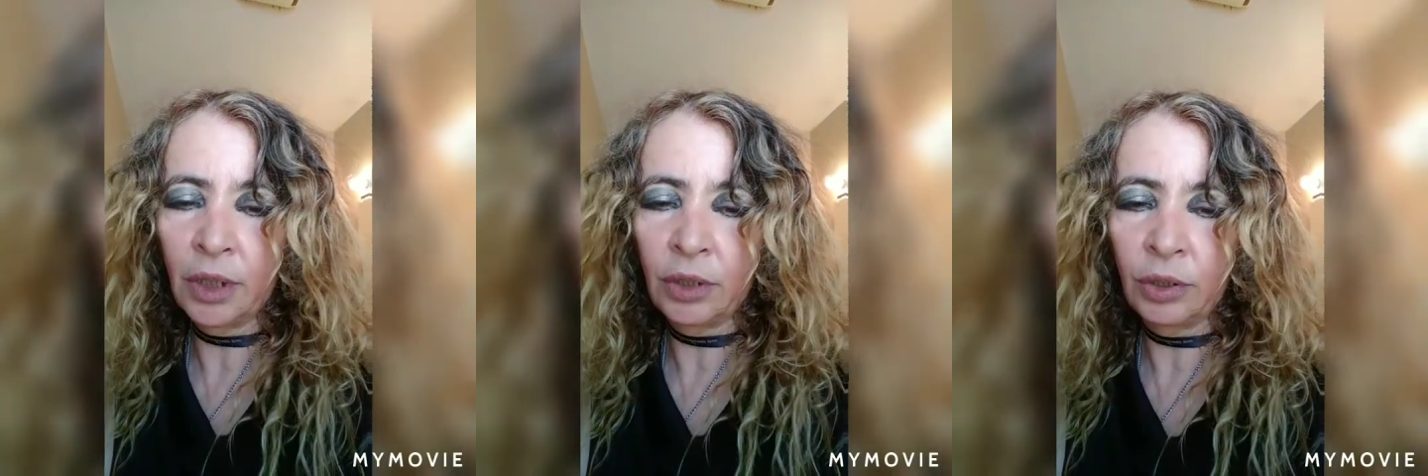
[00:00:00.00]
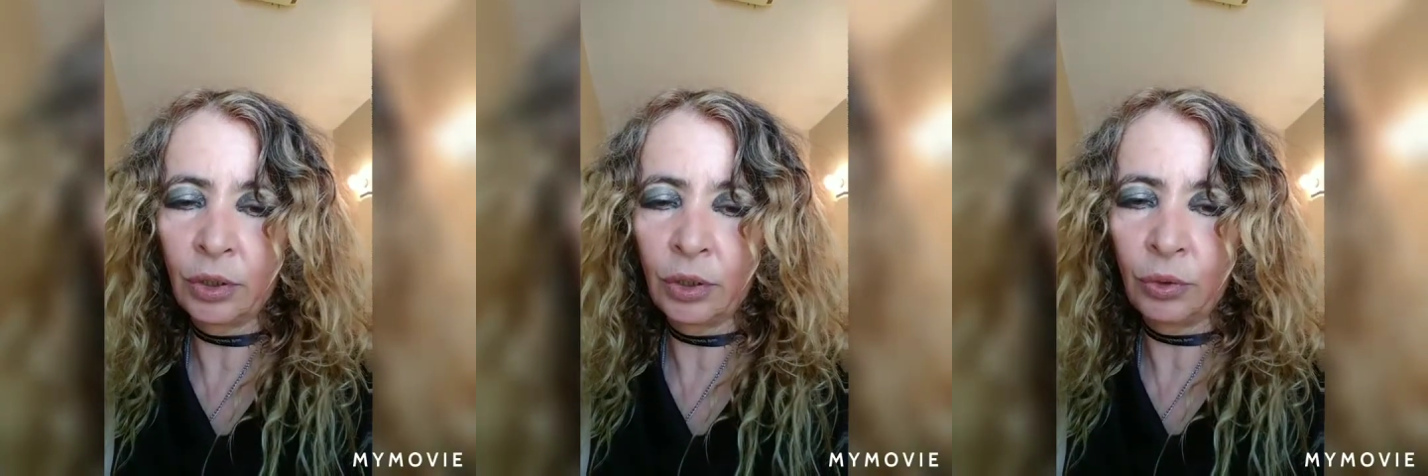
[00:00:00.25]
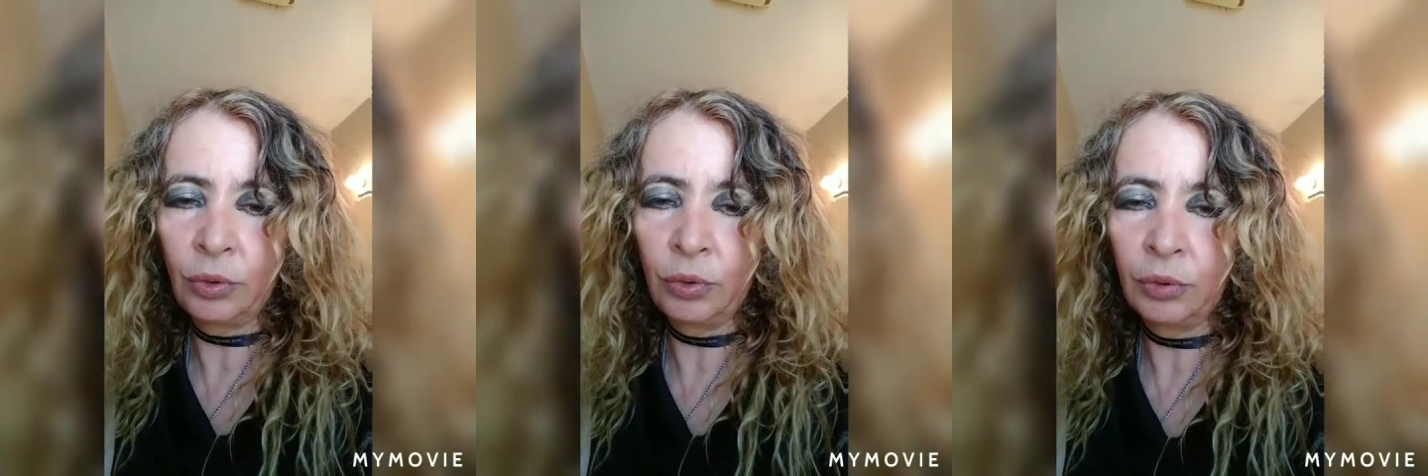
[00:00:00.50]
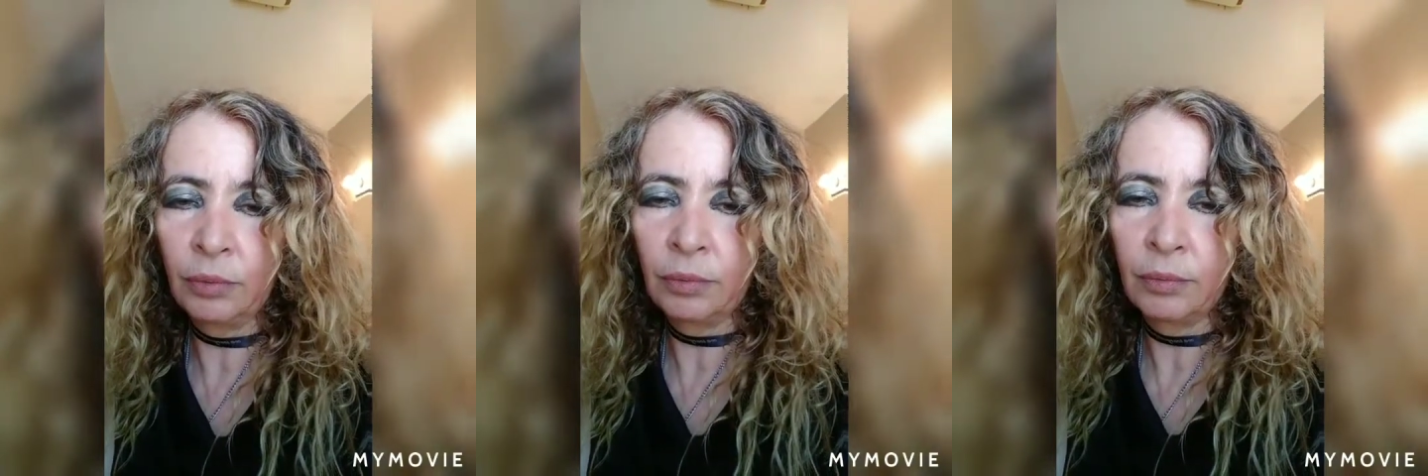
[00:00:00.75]
tuned,
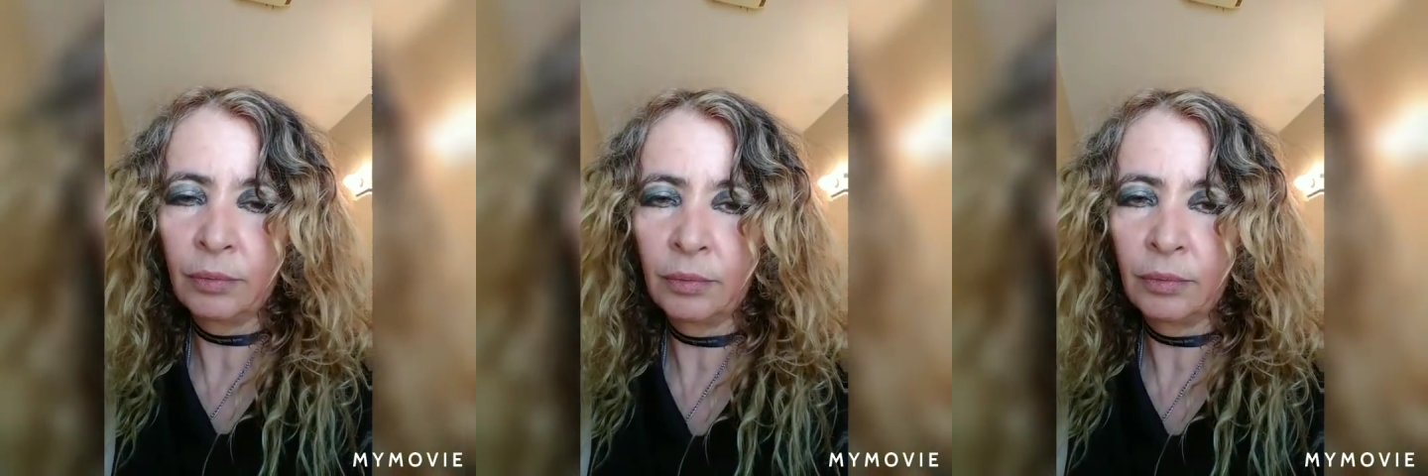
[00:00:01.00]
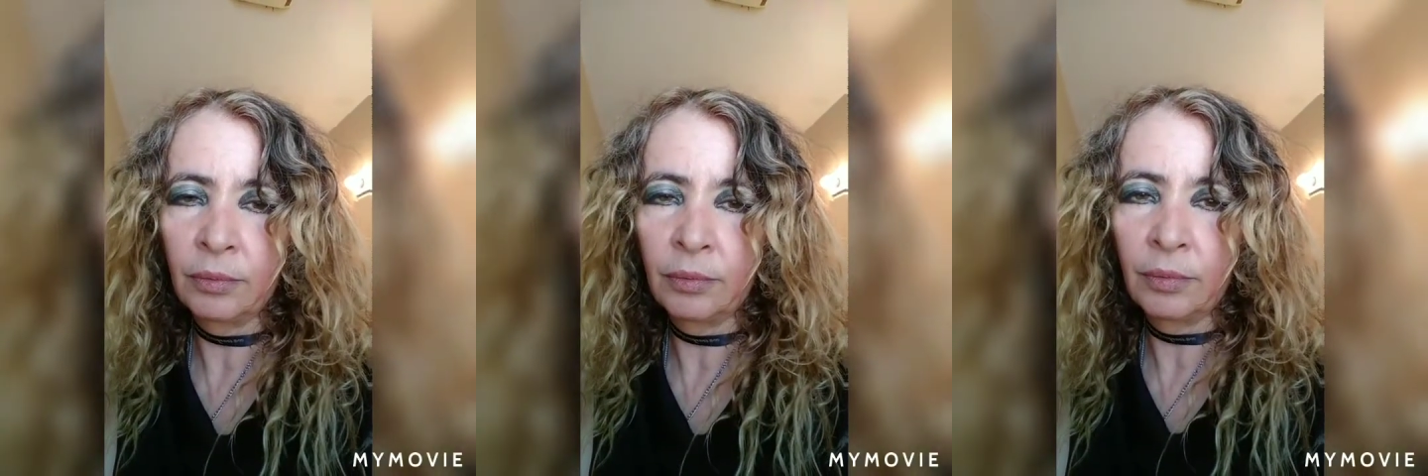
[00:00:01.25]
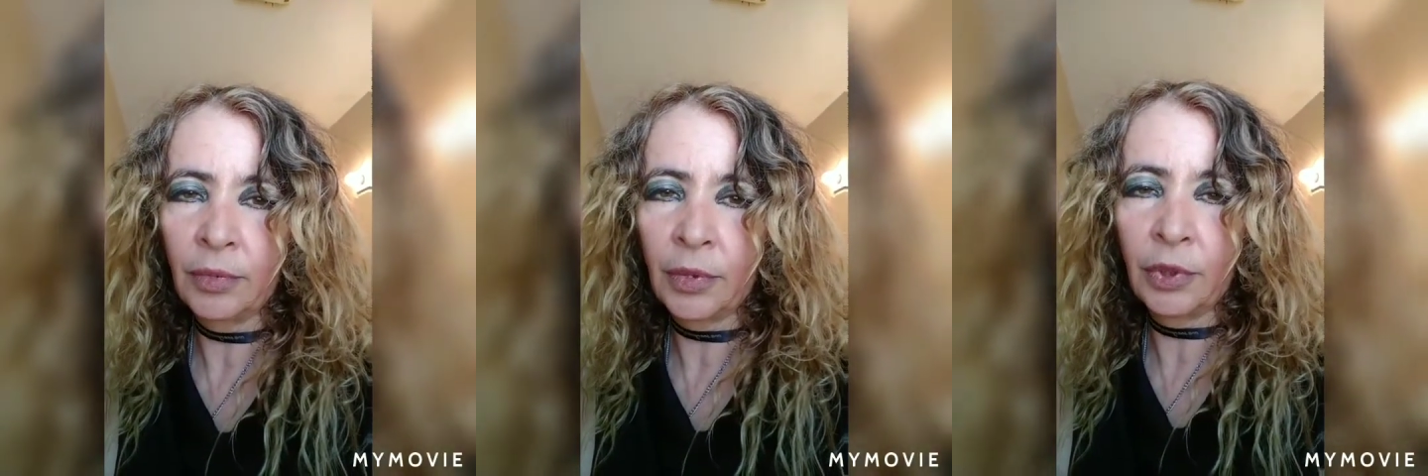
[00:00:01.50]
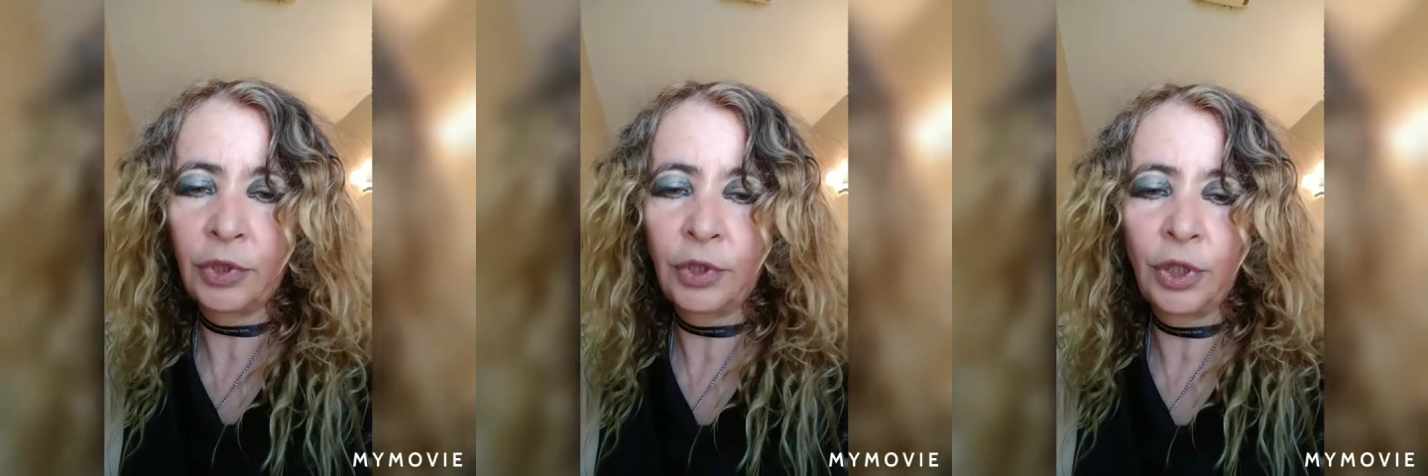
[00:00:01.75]

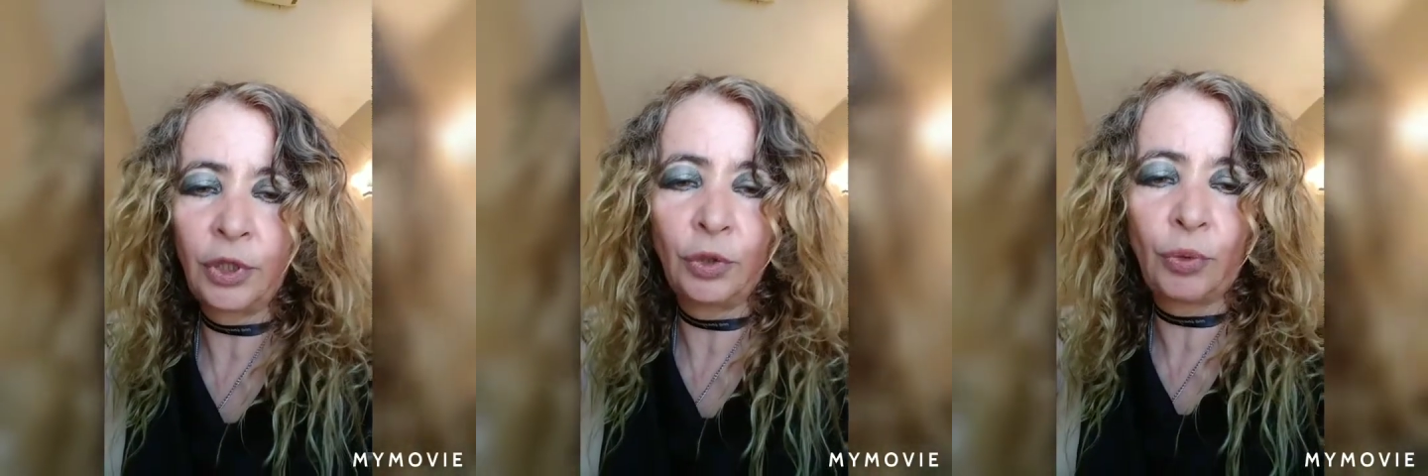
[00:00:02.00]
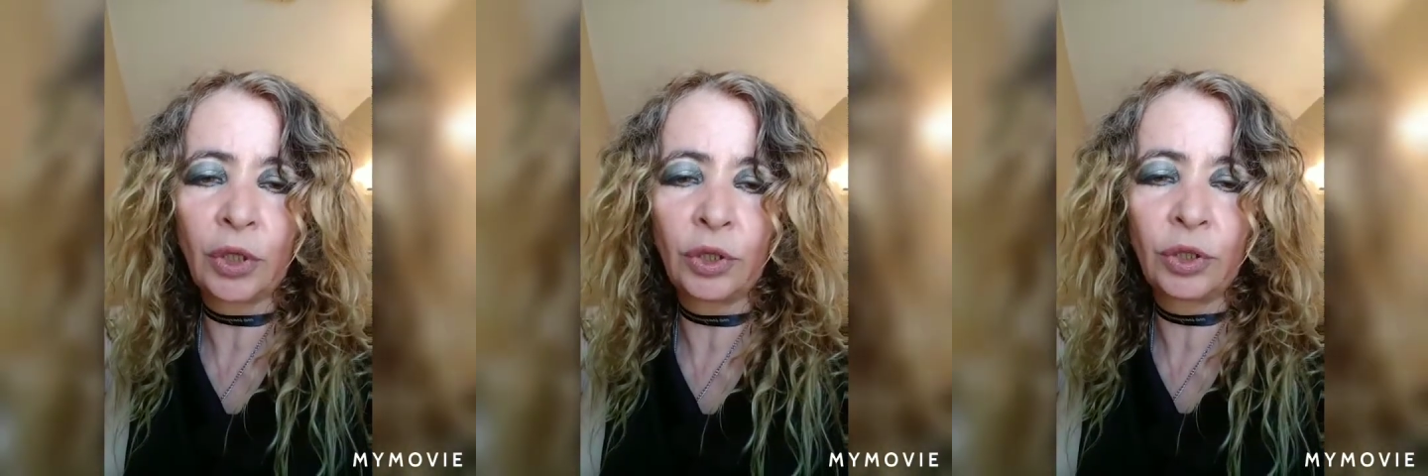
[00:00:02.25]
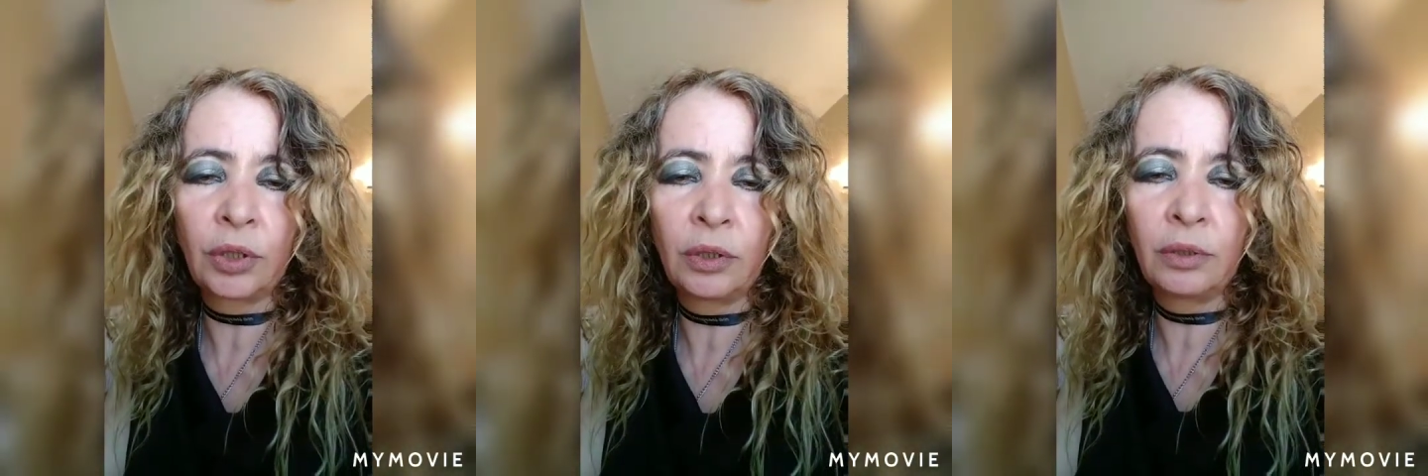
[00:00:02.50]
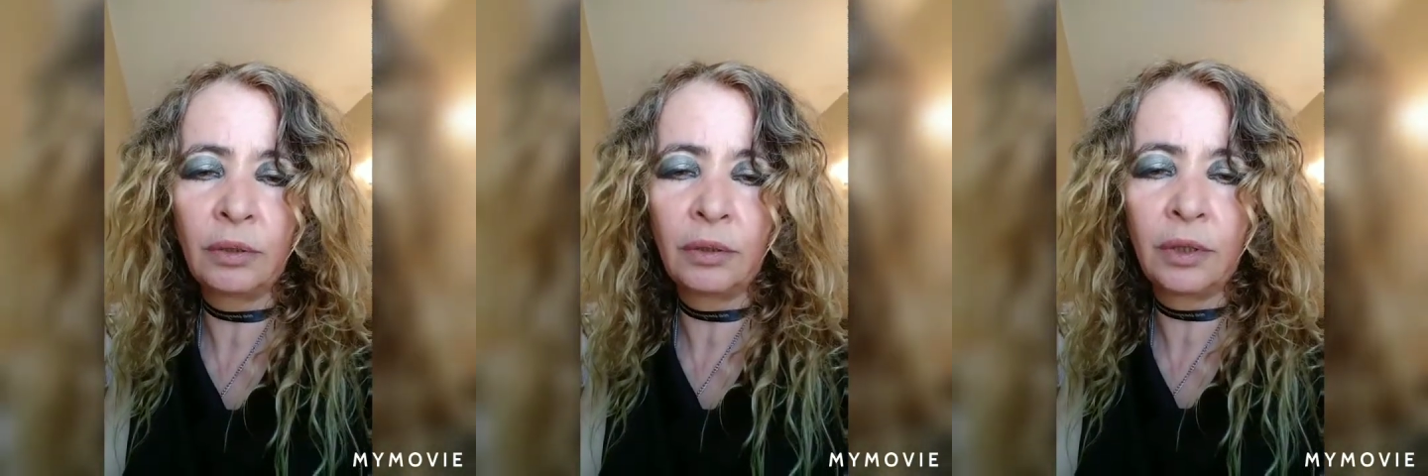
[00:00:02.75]
continue watching
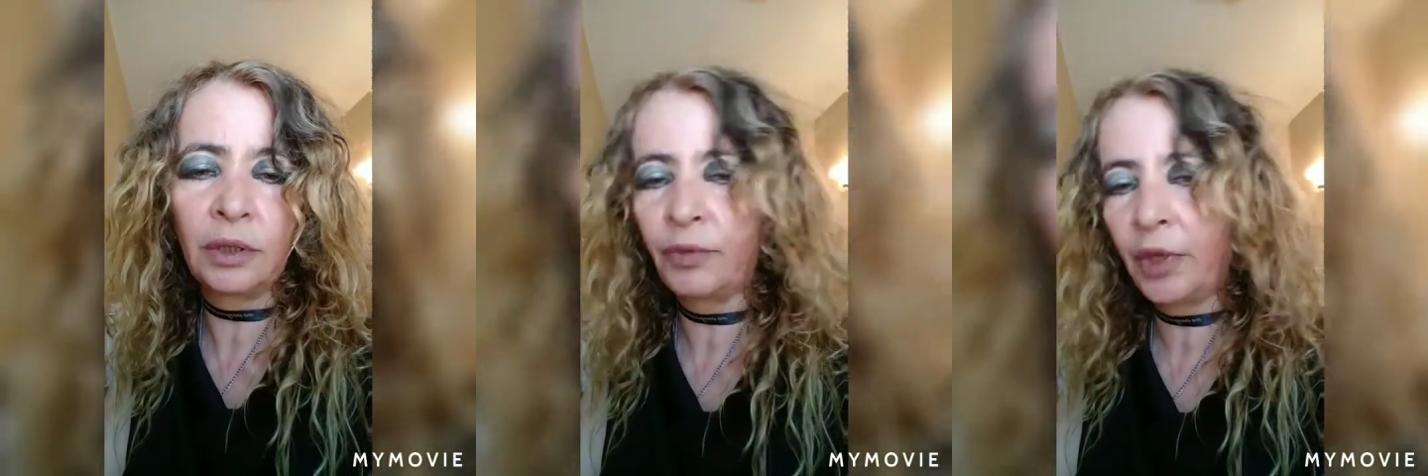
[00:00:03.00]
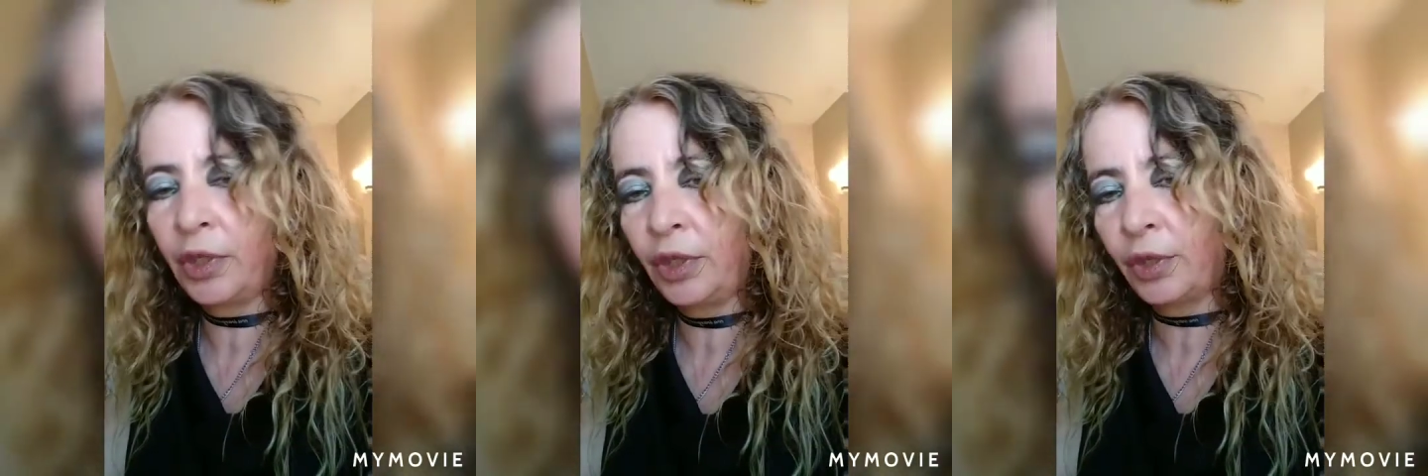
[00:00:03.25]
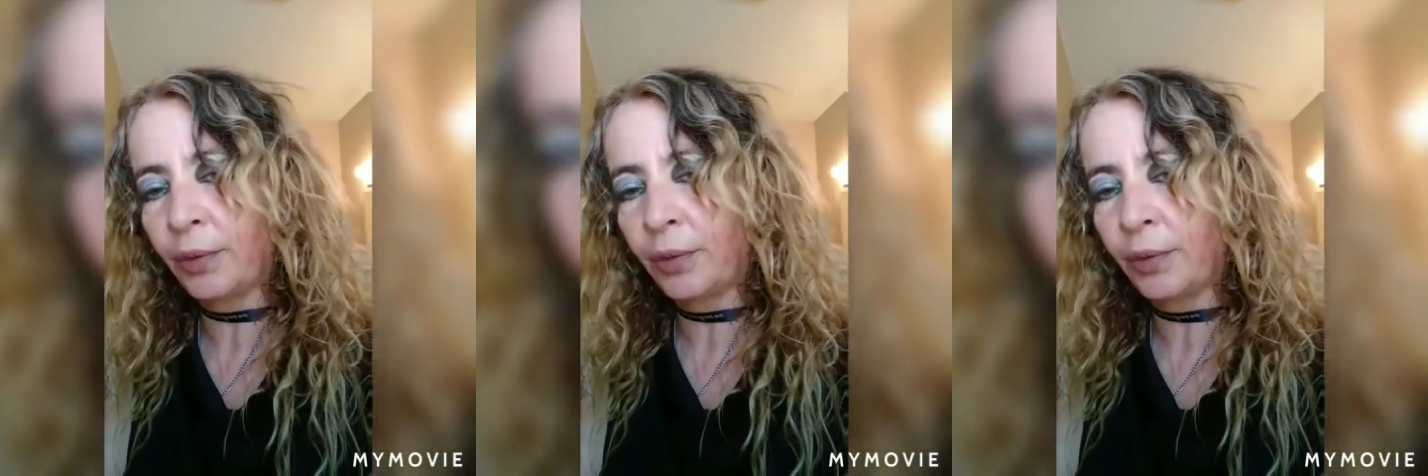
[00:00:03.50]
this video.